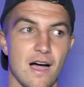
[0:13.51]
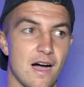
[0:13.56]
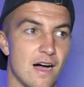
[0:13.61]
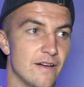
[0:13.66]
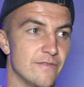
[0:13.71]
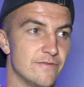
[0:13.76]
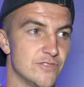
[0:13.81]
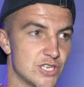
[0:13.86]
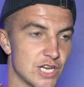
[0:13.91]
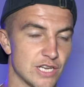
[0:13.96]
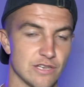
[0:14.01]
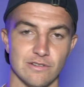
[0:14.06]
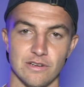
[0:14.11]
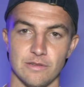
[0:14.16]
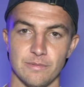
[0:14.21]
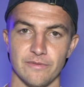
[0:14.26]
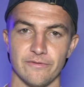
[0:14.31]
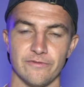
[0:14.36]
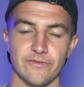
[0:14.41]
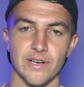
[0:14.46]
I've
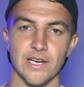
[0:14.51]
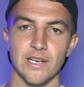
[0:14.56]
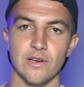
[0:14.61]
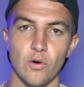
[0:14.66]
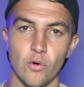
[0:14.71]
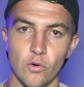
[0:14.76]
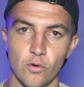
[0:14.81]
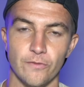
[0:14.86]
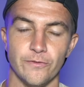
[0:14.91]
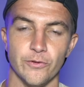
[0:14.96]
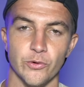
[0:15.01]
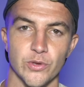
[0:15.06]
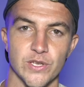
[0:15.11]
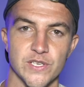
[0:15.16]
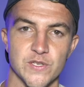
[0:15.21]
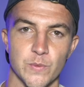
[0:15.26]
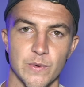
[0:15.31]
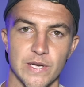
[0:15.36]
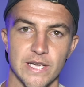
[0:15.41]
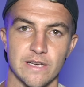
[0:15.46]
genuinely been feeling awful
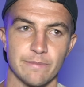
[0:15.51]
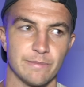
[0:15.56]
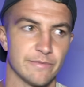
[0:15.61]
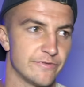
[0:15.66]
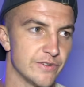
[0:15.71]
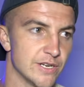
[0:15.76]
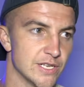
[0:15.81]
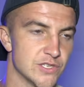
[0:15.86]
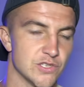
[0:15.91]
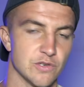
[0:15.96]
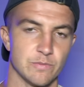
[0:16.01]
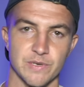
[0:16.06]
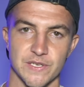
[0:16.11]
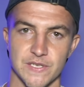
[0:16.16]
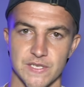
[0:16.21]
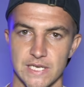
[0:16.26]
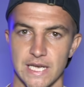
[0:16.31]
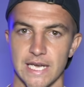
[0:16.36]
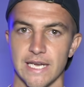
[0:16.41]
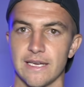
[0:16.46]
this week. I've been feeling super
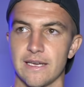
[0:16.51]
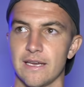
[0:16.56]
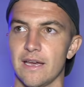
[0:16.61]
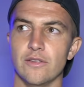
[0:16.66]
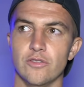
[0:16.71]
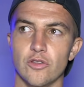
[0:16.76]
sick.